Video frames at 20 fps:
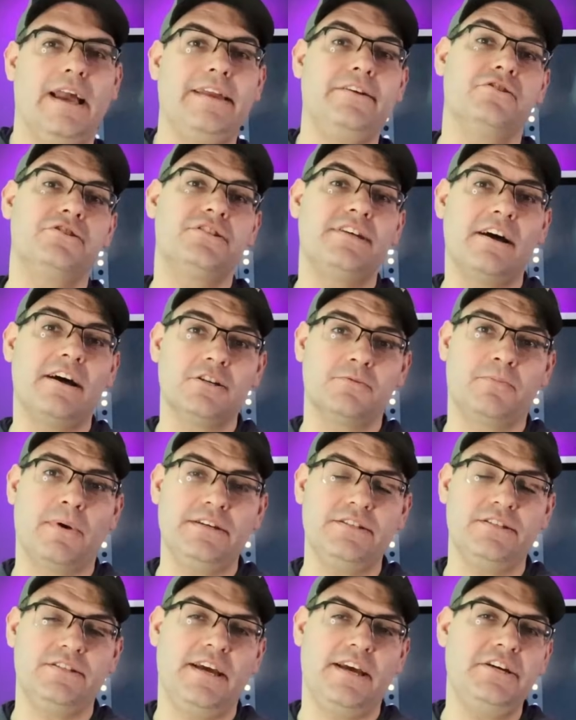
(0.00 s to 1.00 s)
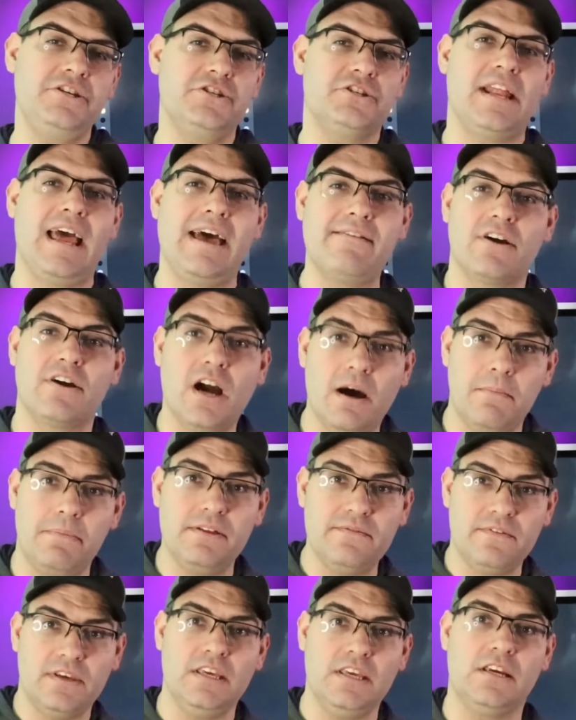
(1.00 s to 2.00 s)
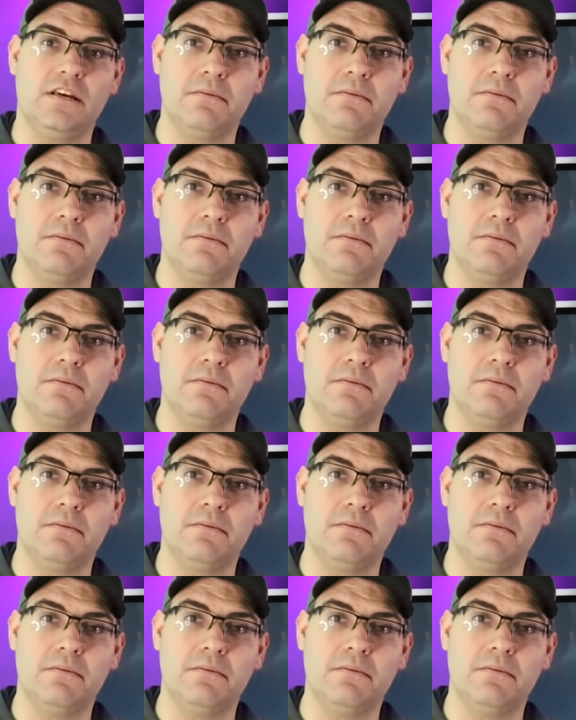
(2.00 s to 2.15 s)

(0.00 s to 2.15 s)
and your sales presentation is gonna have a couple of key